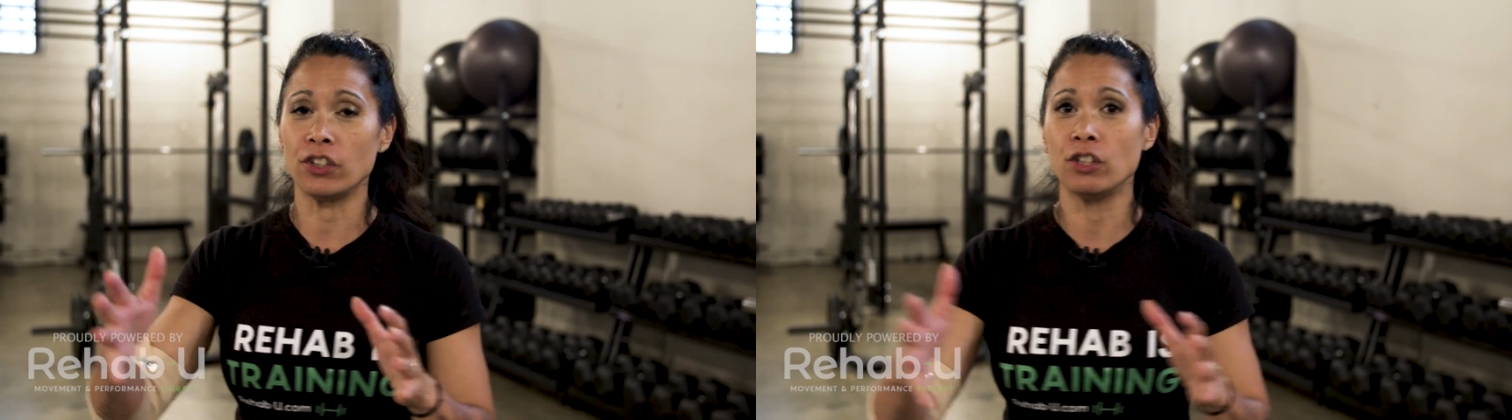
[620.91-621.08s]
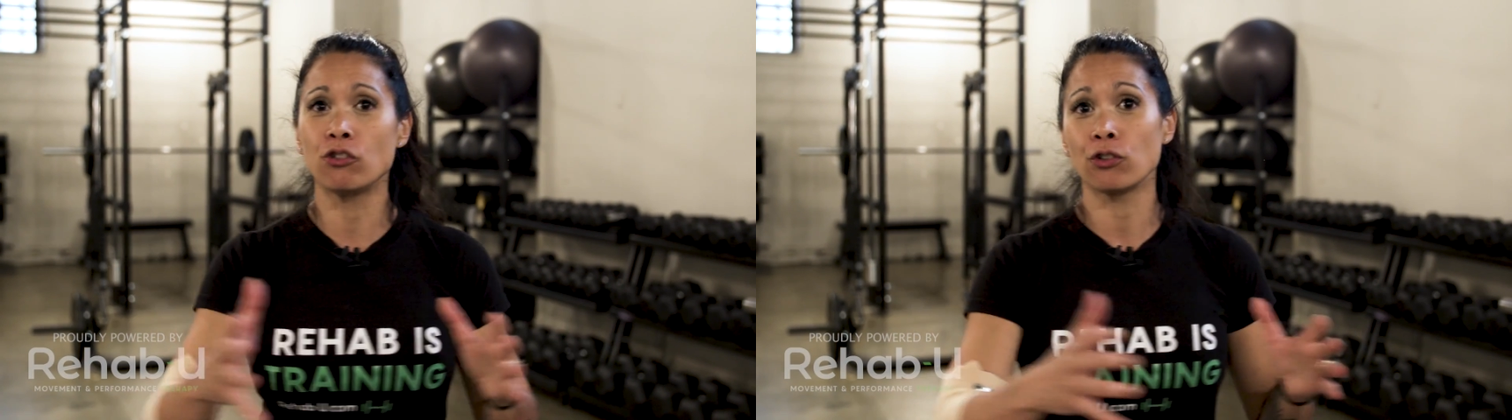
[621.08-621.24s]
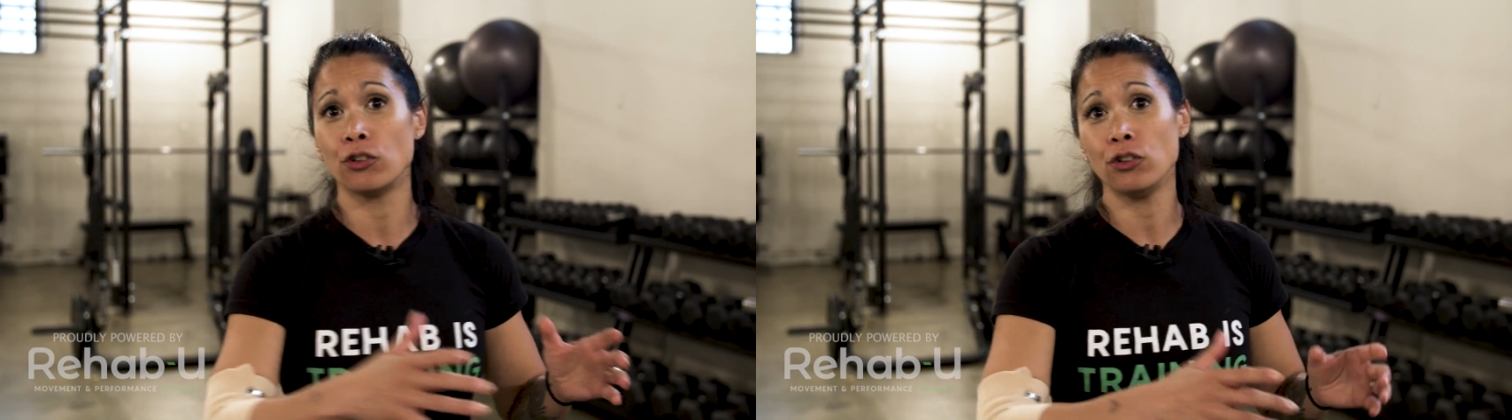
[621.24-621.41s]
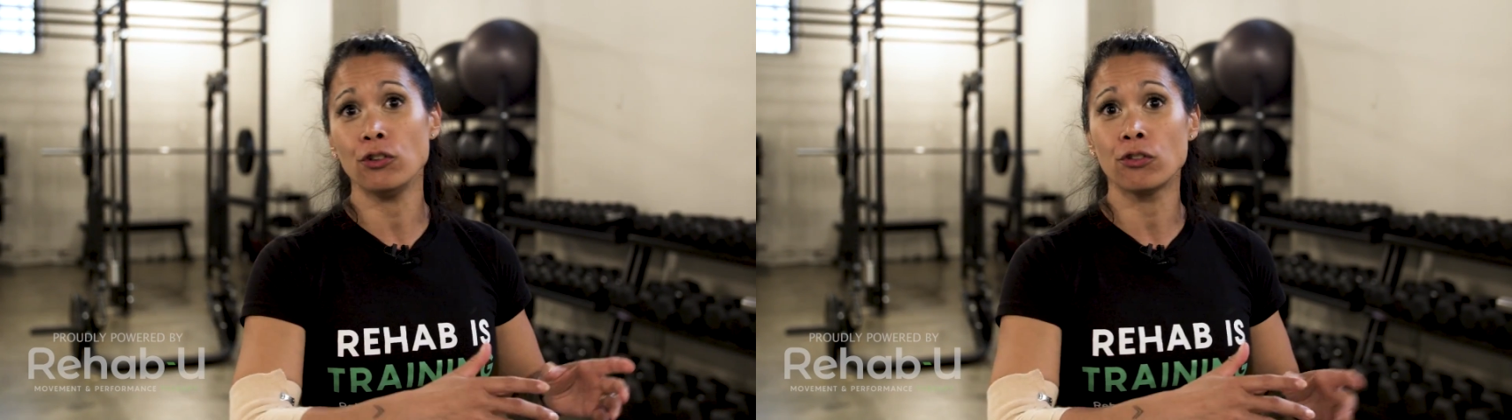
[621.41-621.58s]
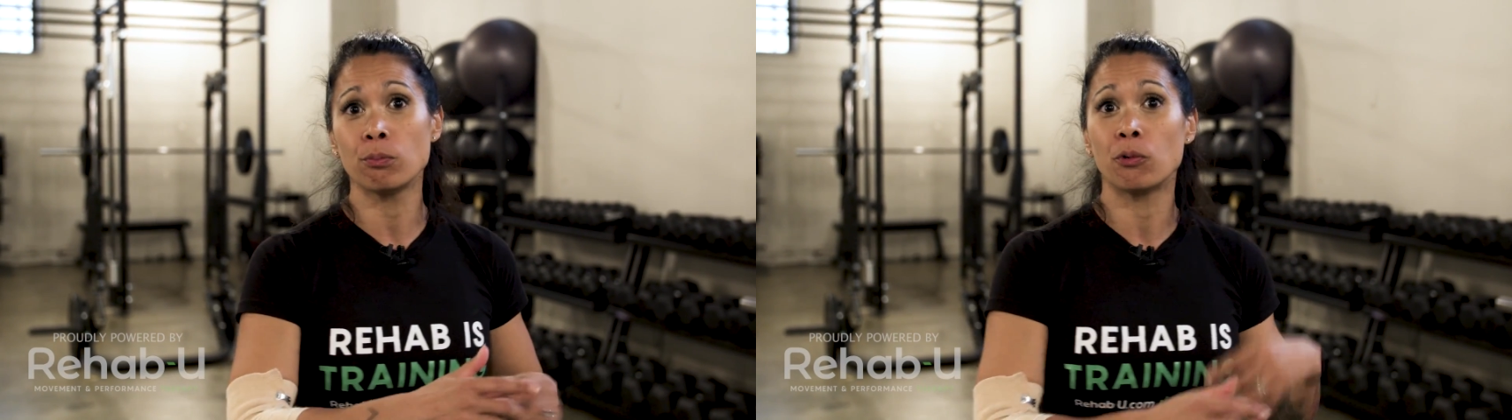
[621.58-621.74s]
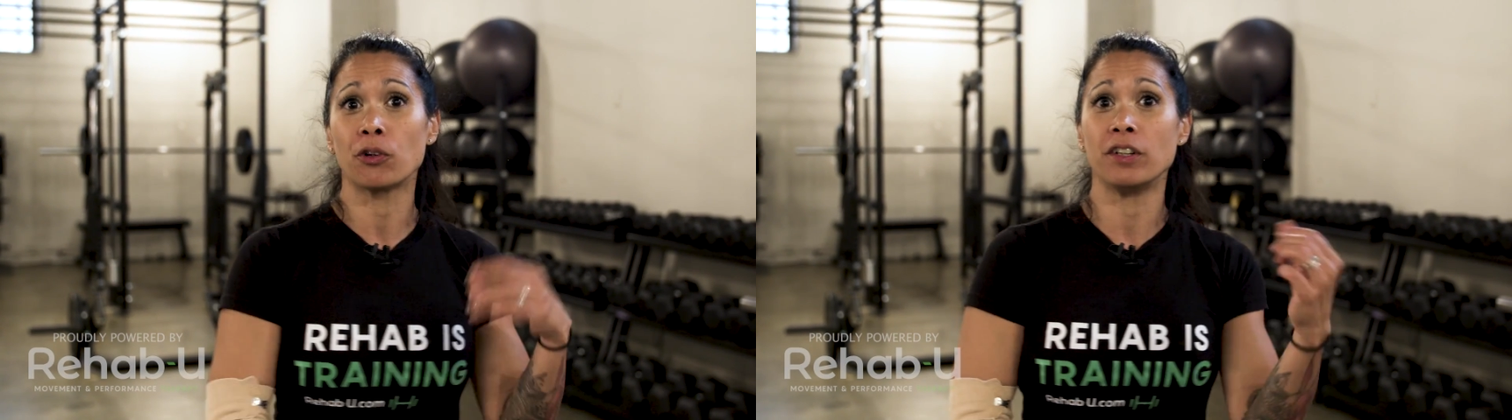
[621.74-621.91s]
introduce
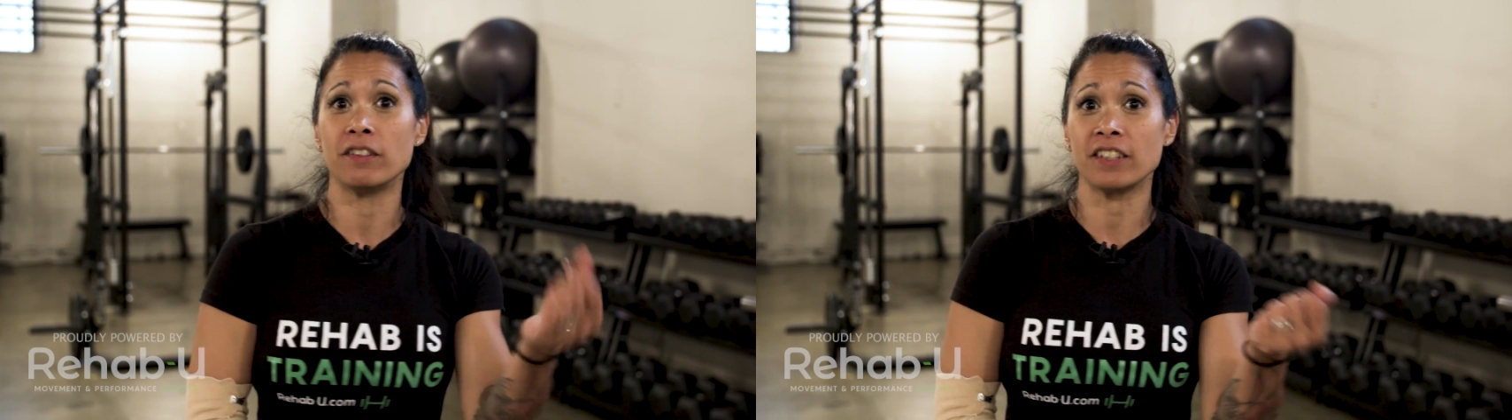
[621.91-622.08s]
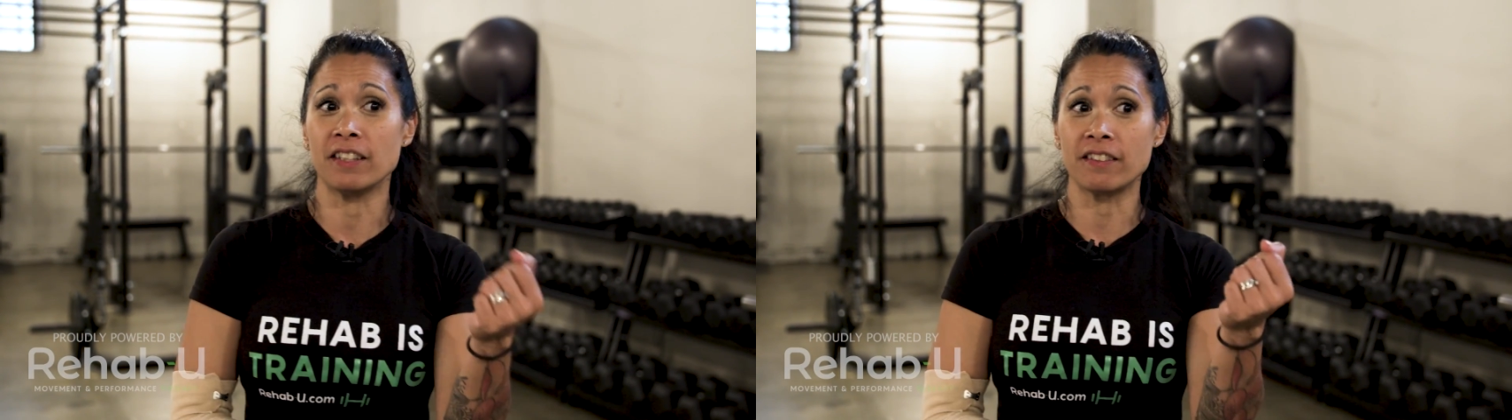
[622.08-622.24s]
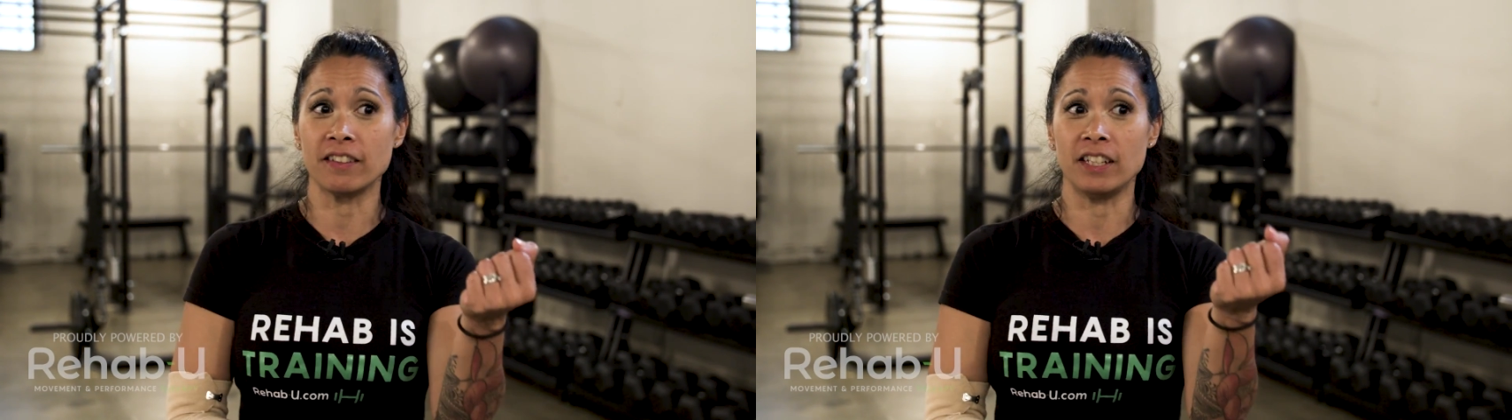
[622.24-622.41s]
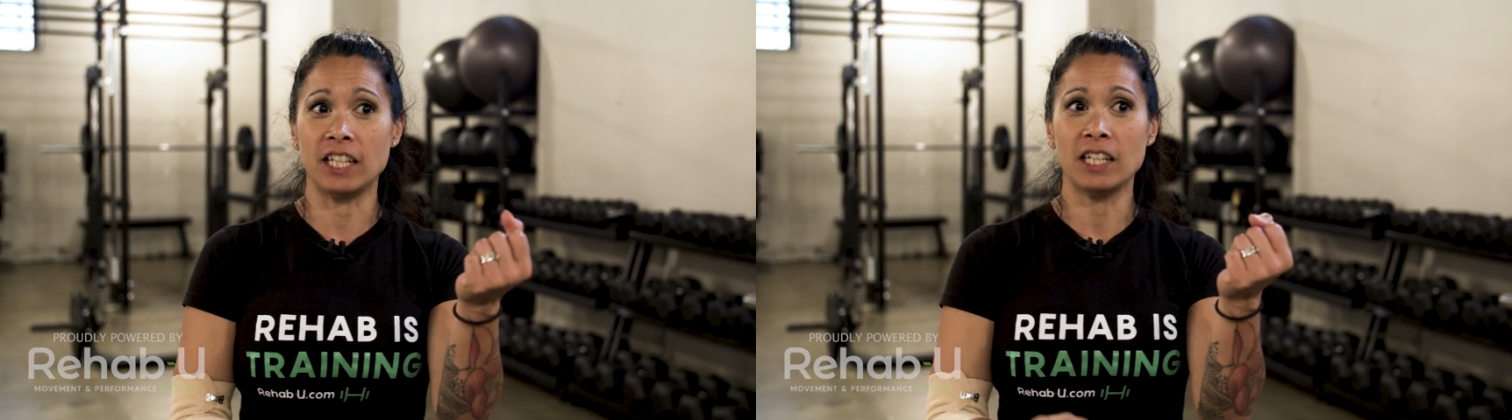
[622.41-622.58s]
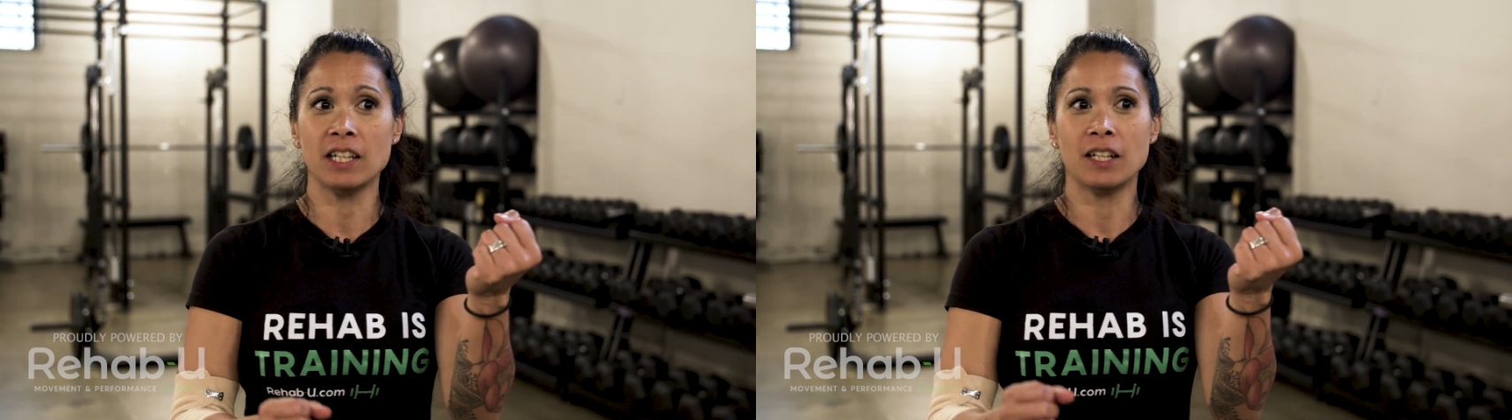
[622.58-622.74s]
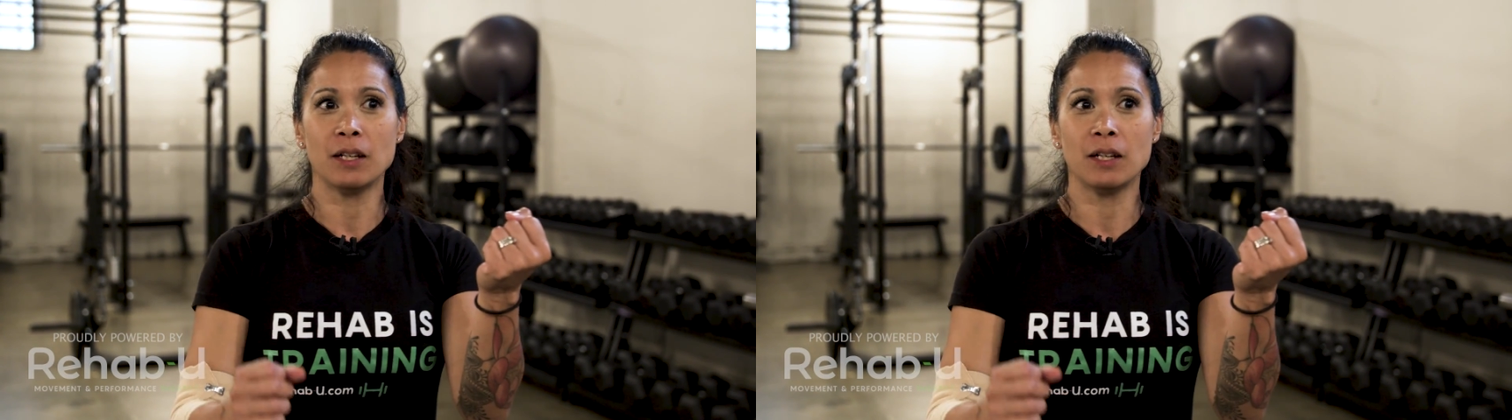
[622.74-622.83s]
more intensity,